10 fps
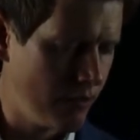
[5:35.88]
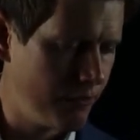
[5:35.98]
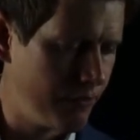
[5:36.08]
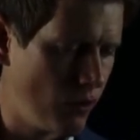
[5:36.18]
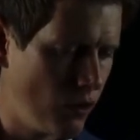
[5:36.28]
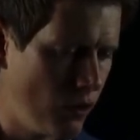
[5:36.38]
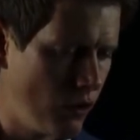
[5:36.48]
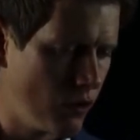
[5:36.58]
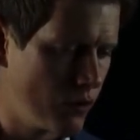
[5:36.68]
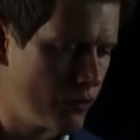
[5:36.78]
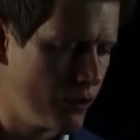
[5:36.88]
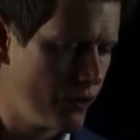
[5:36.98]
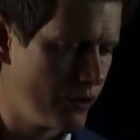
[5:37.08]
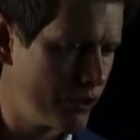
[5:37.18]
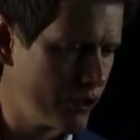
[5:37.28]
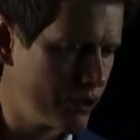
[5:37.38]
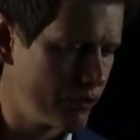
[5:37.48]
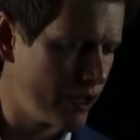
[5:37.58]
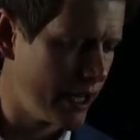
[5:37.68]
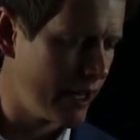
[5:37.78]
4 root
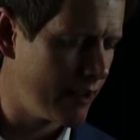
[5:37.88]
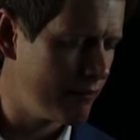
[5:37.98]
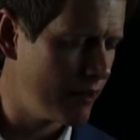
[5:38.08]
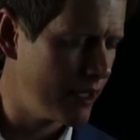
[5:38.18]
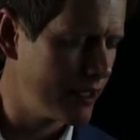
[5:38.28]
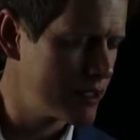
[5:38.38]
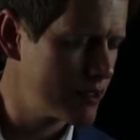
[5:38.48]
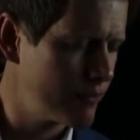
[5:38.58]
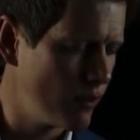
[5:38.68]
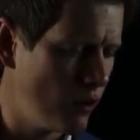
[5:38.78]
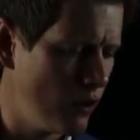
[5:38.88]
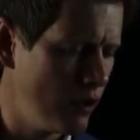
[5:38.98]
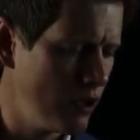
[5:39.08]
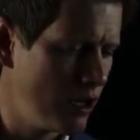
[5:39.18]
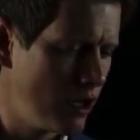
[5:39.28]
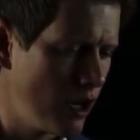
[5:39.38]
3 minus 4